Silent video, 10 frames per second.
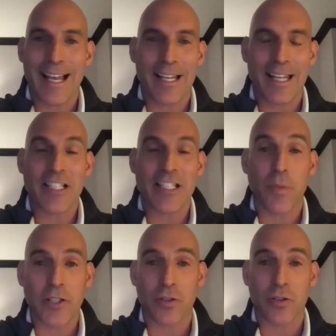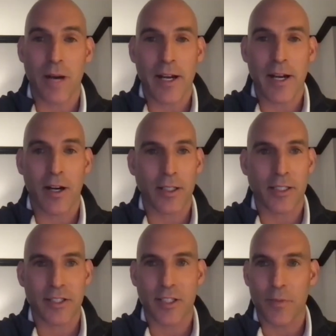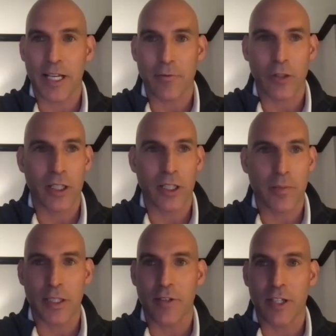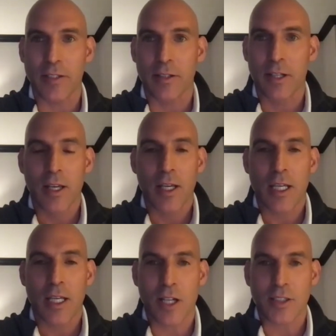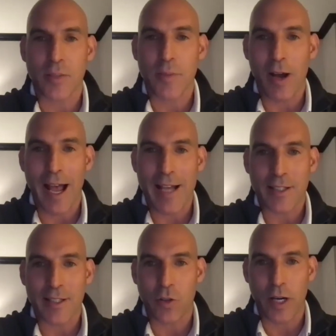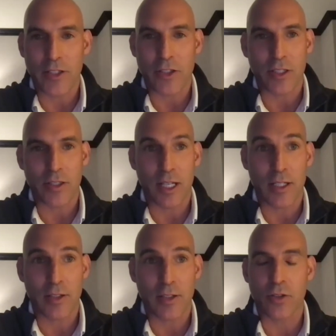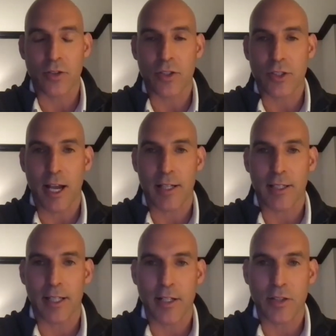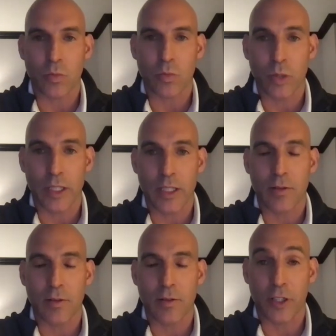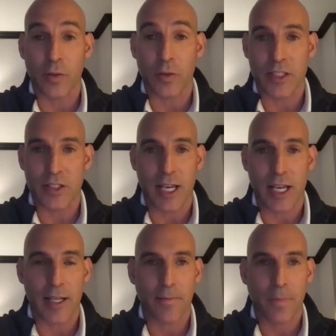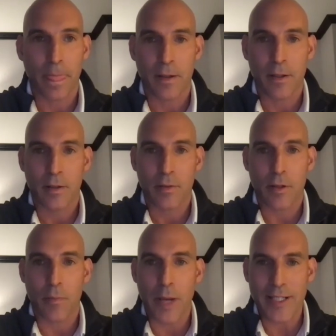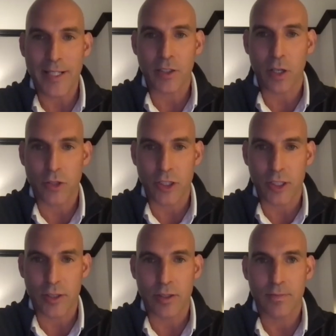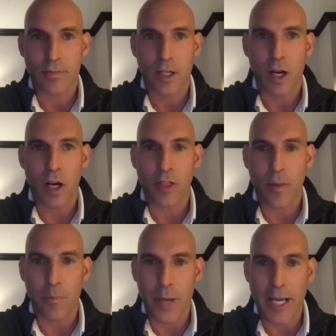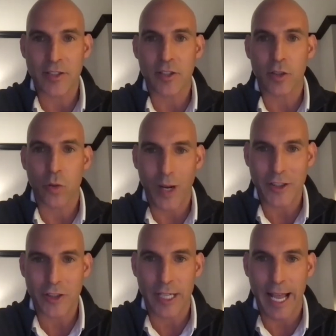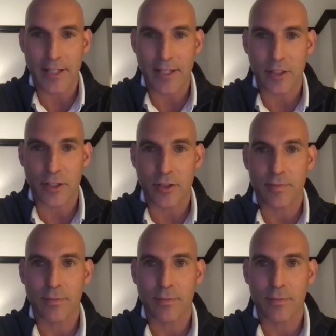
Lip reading: is special to my heart because it's something I really believe in. He talked about asking questions. And in Soldiers to Sidelines, we frequently say the best coaches are the best question askers.